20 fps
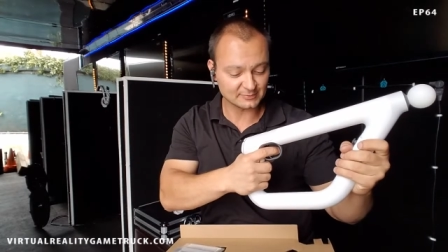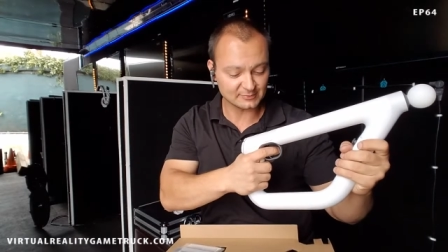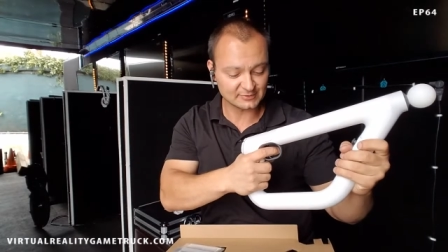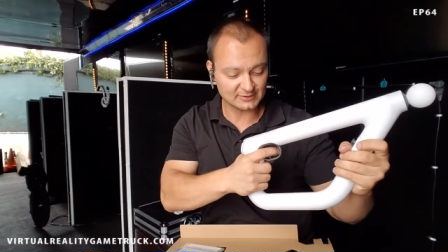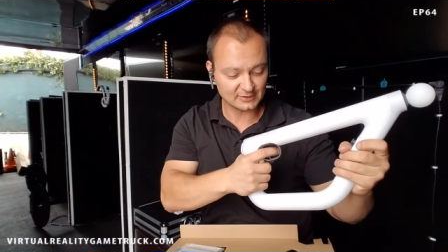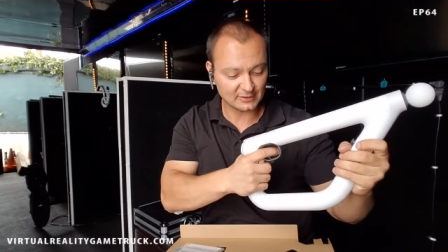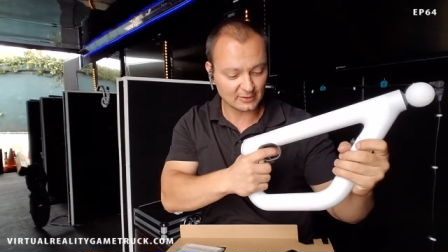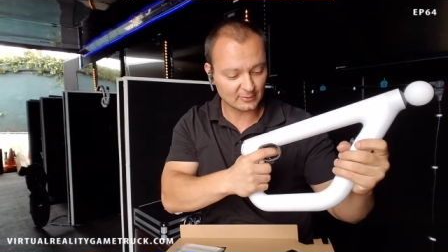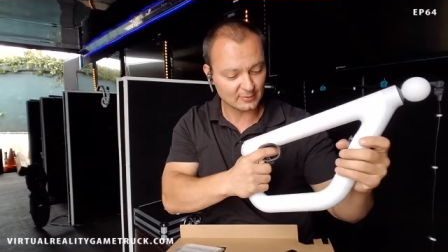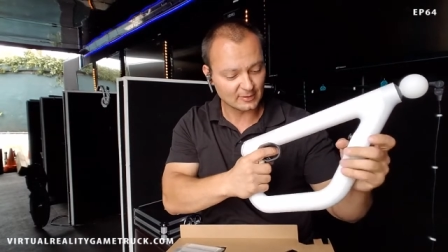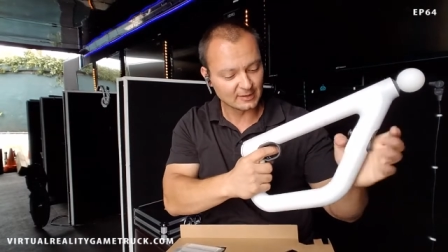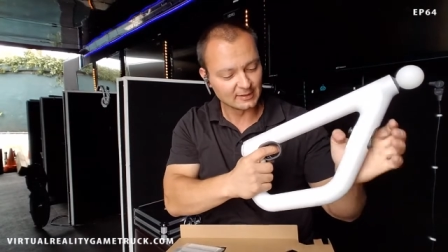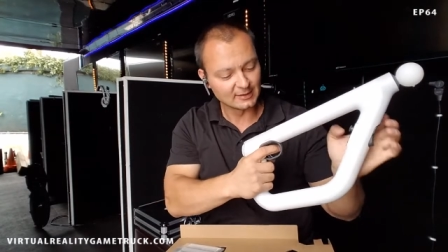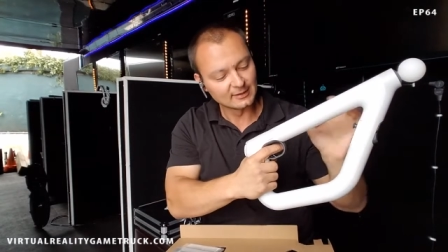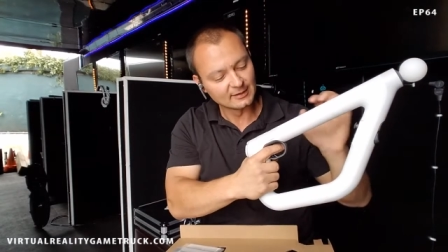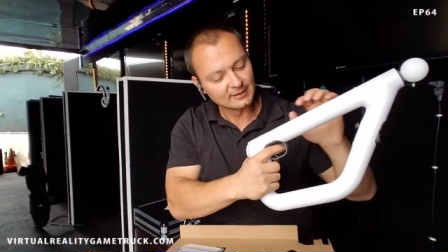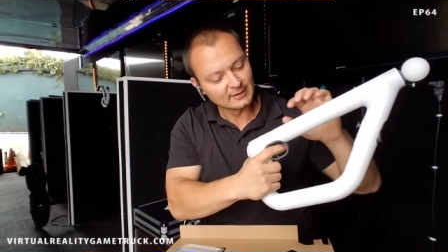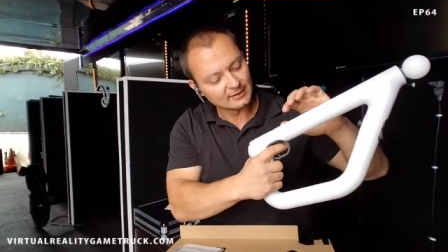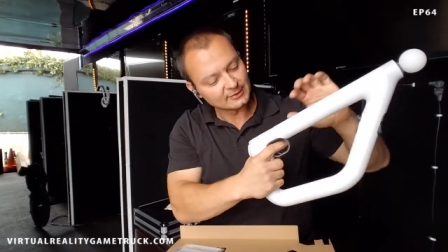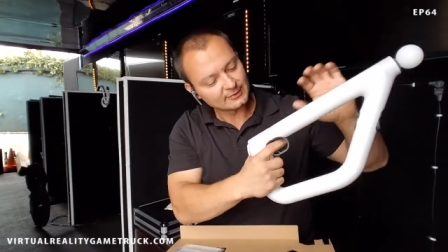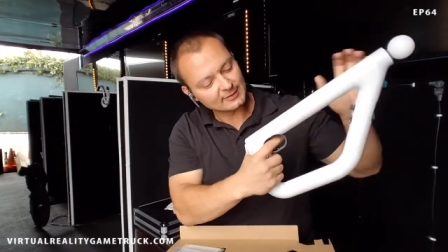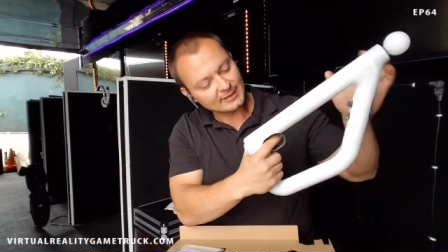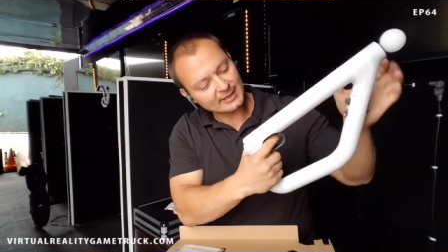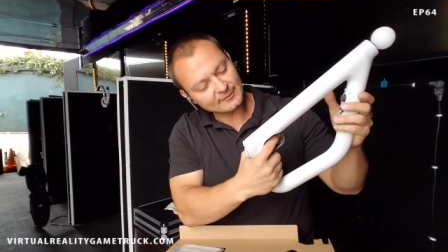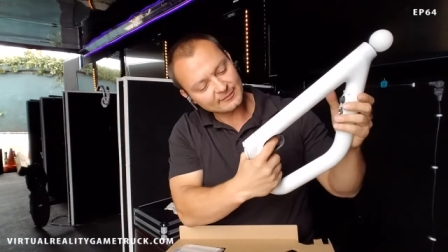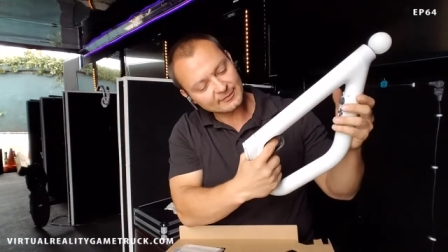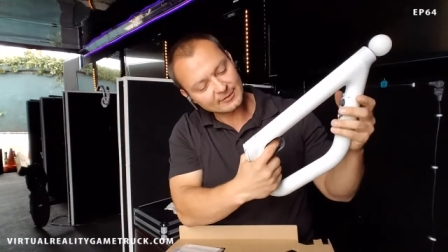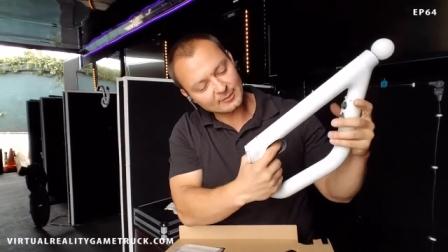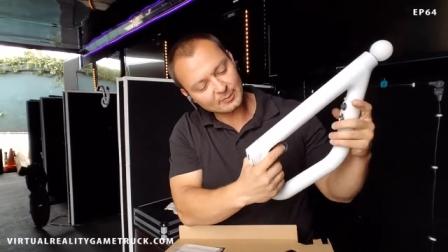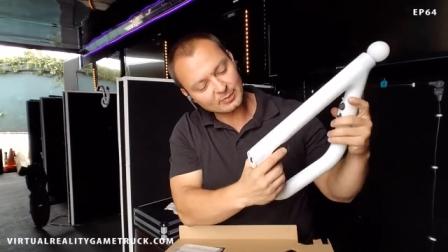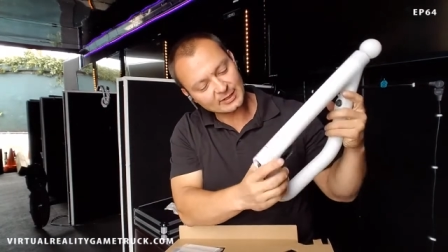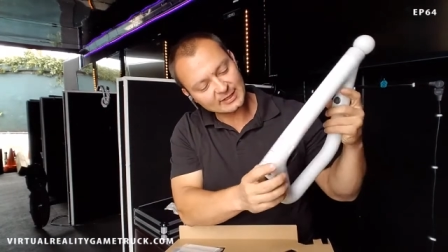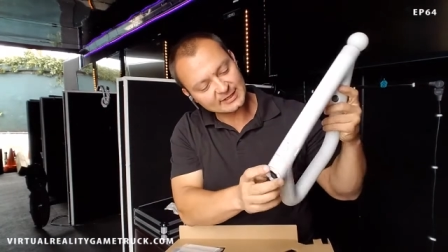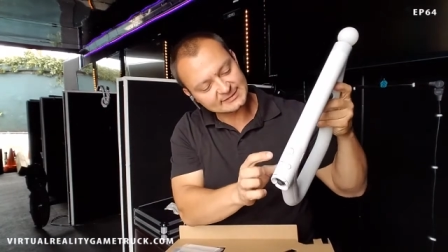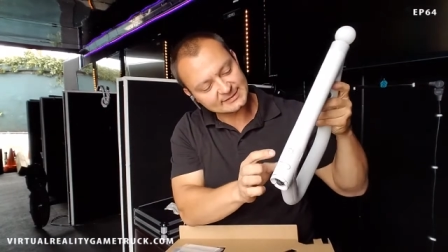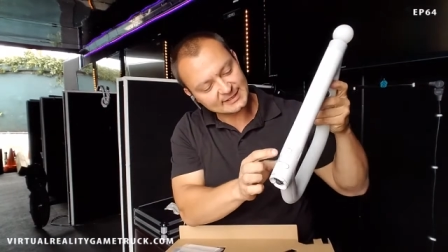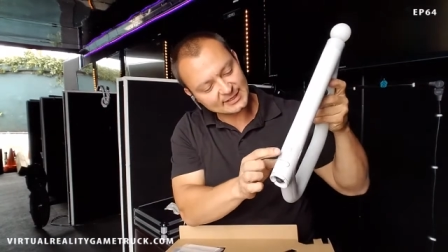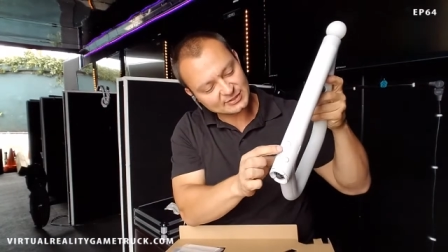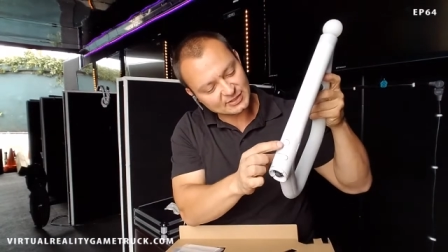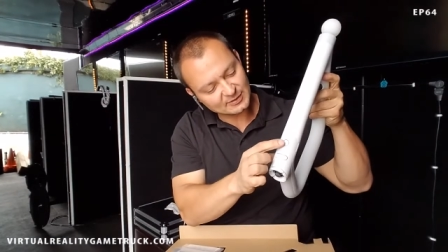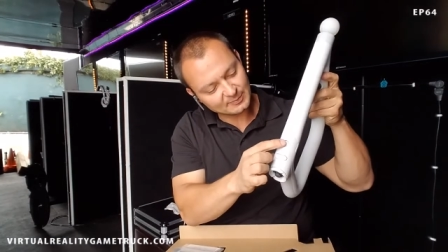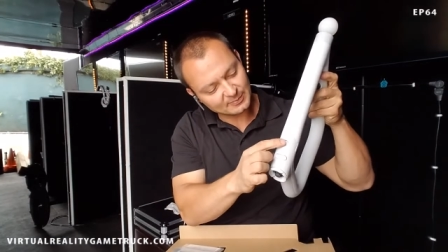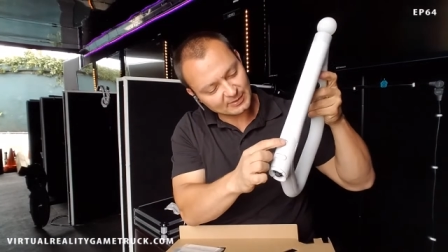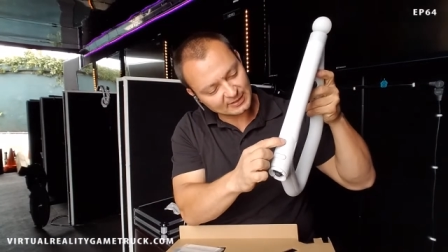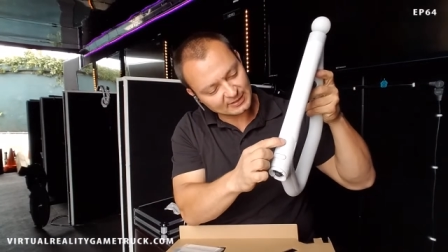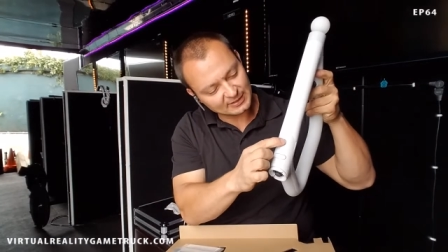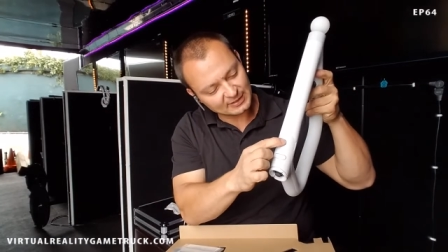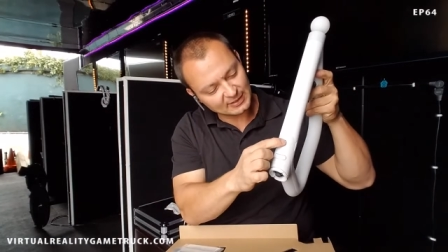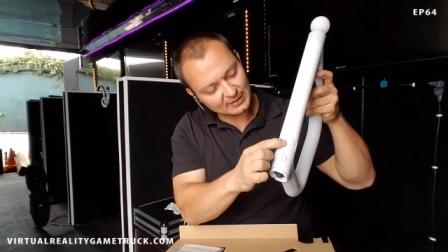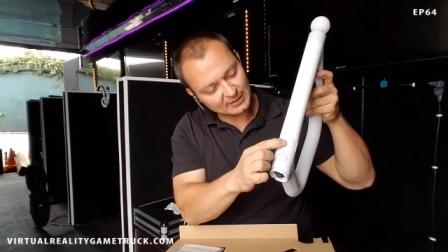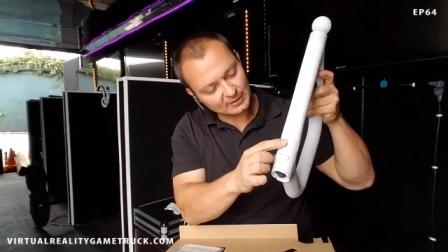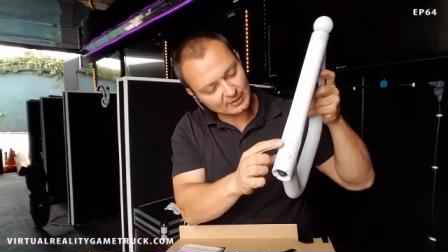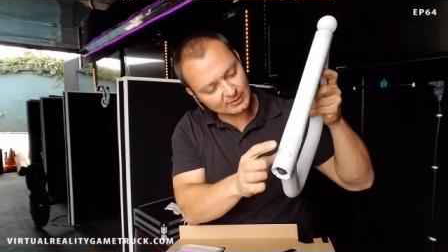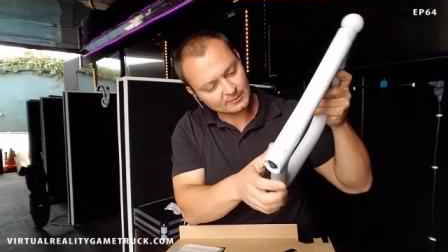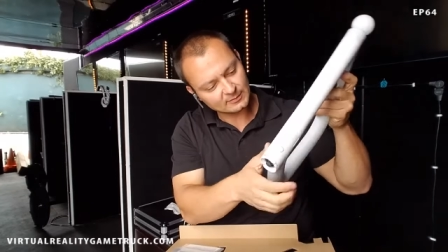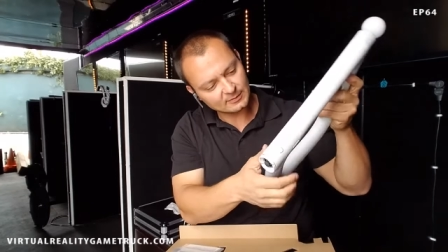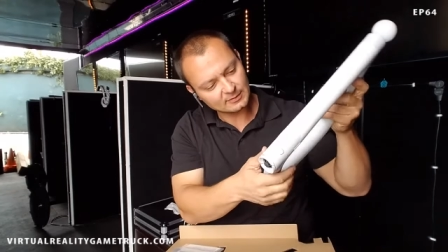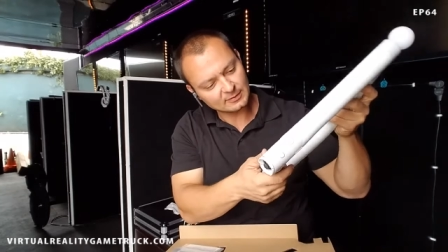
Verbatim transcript: So you have the PlayStation button here,